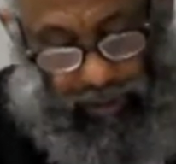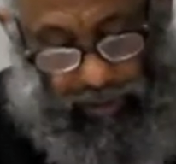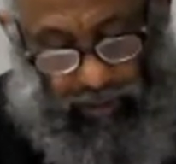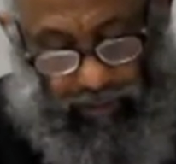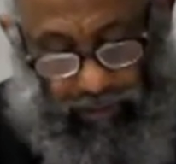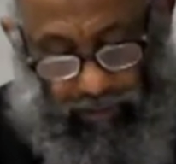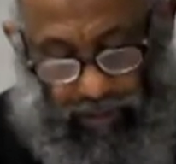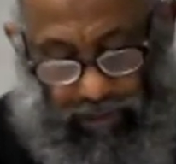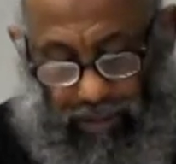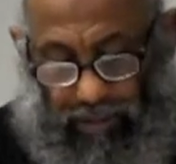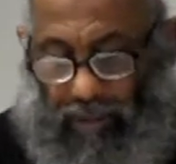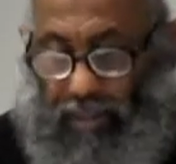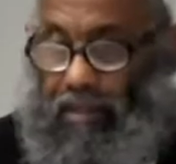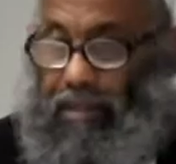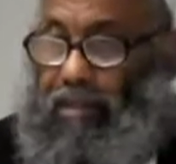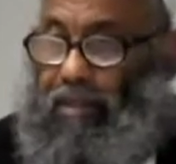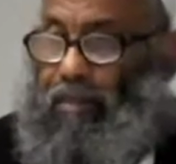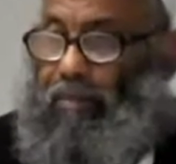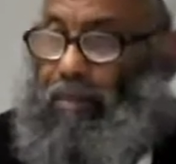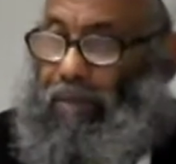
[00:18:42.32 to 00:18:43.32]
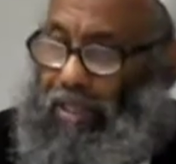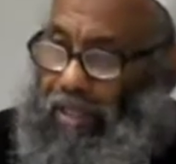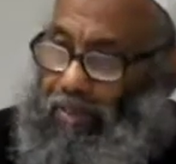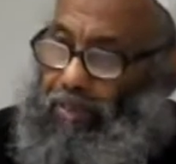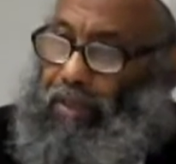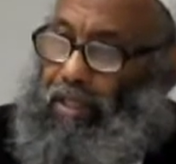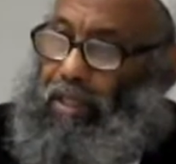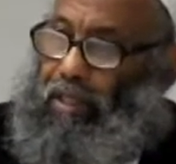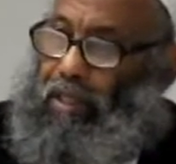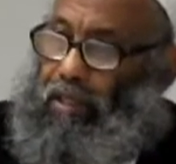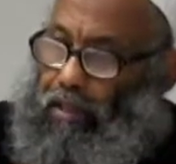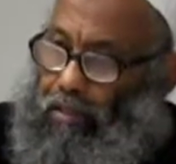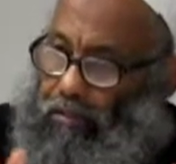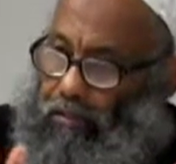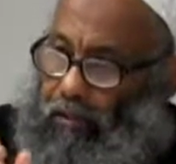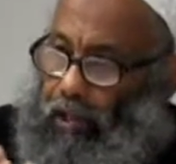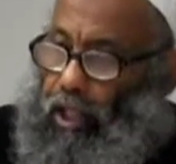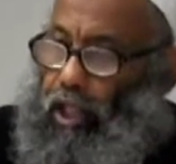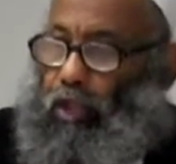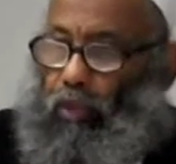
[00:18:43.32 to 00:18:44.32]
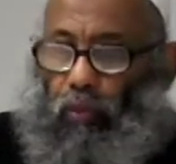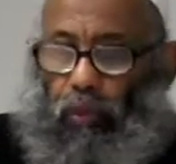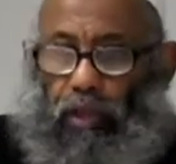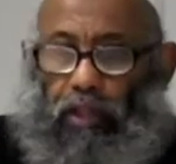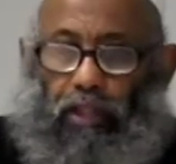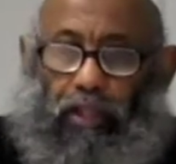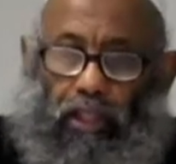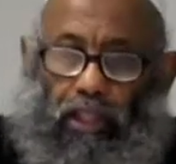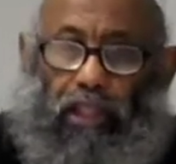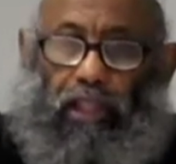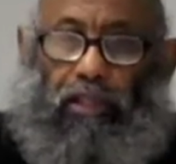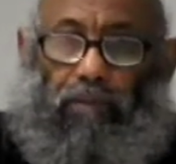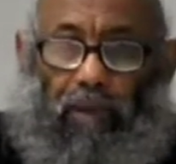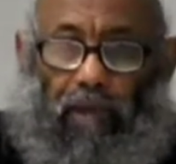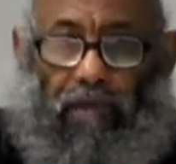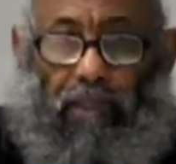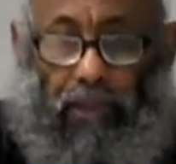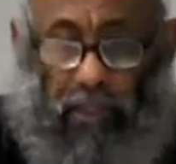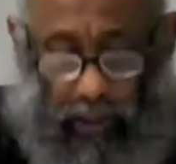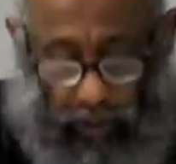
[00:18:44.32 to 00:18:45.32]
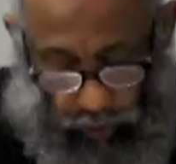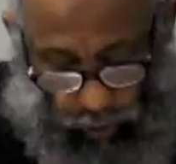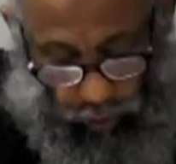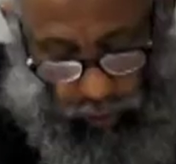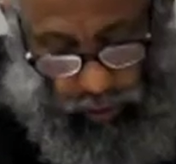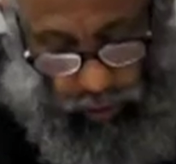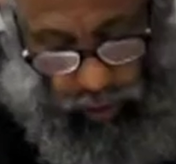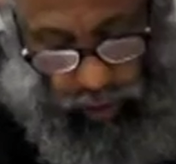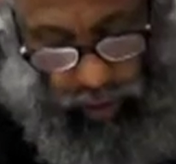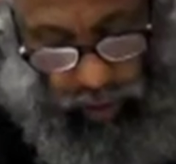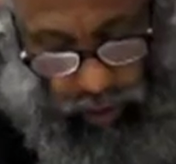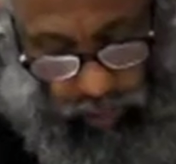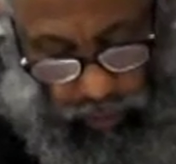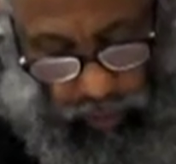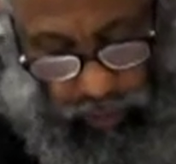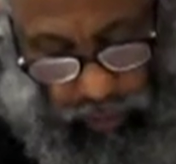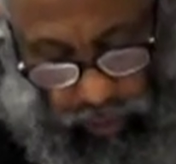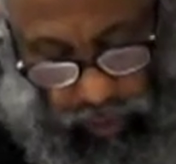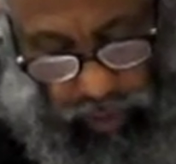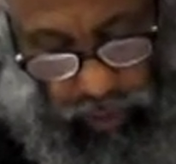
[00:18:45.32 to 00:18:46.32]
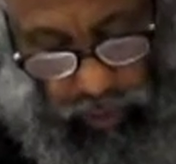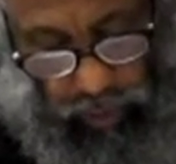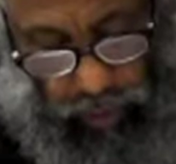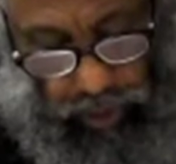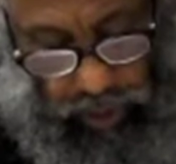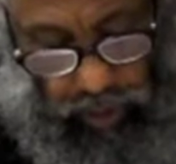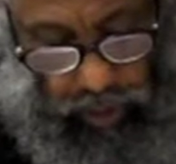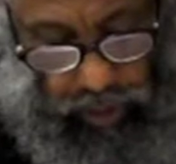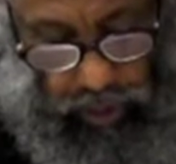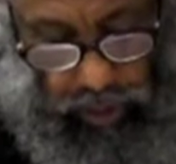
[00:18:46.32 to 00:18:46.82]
is invested must be equal. Each partner should put equal